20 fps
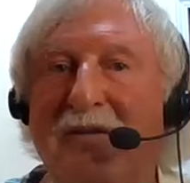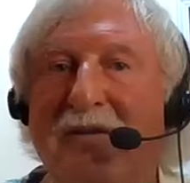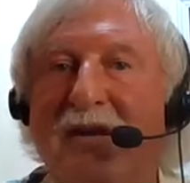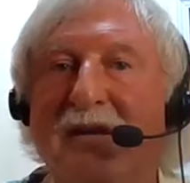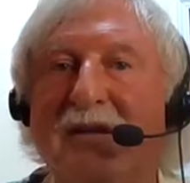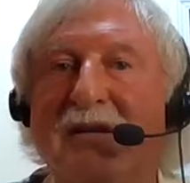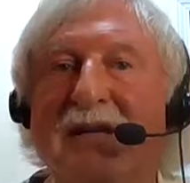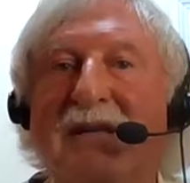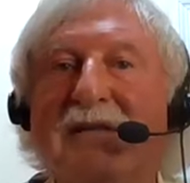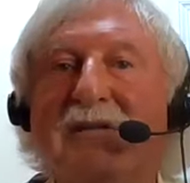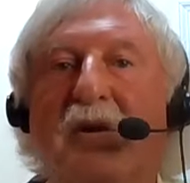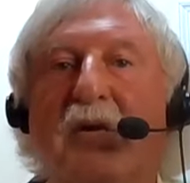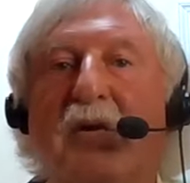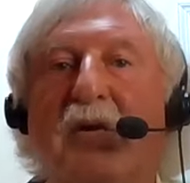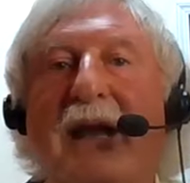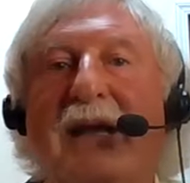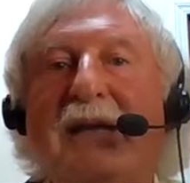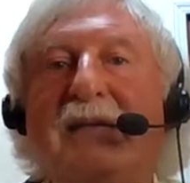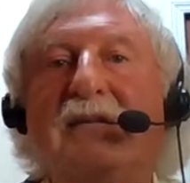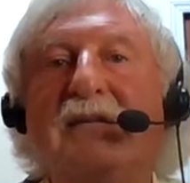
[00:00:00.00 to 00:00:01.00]
there, it's
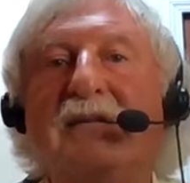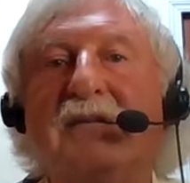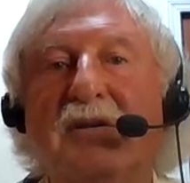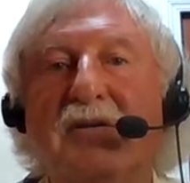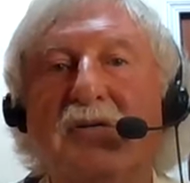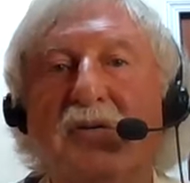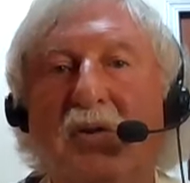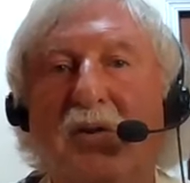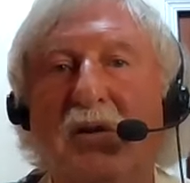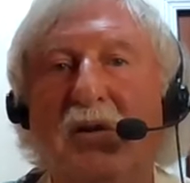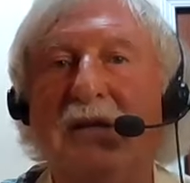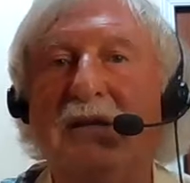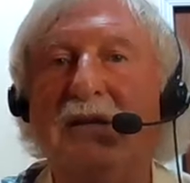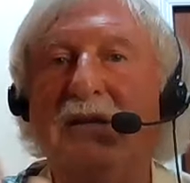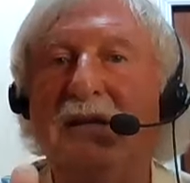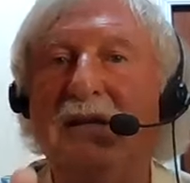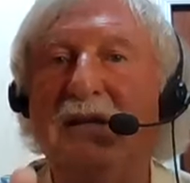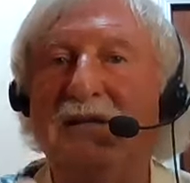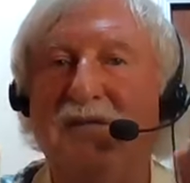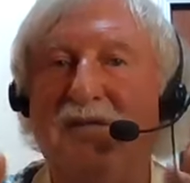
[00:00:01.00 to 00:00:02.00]
okay. Just ignore it.
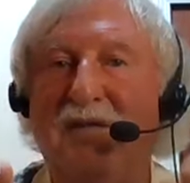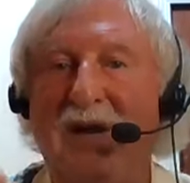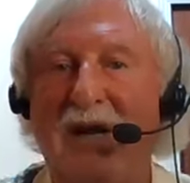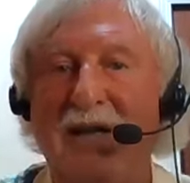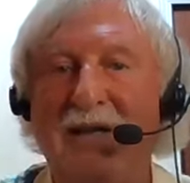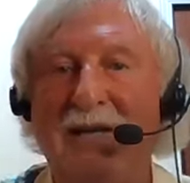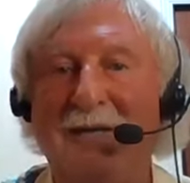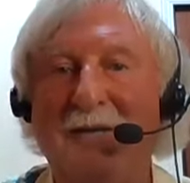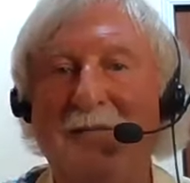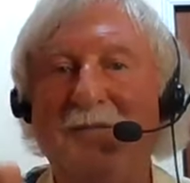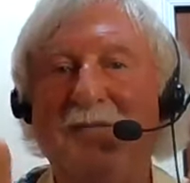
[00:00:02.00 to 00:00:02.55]
It's fine.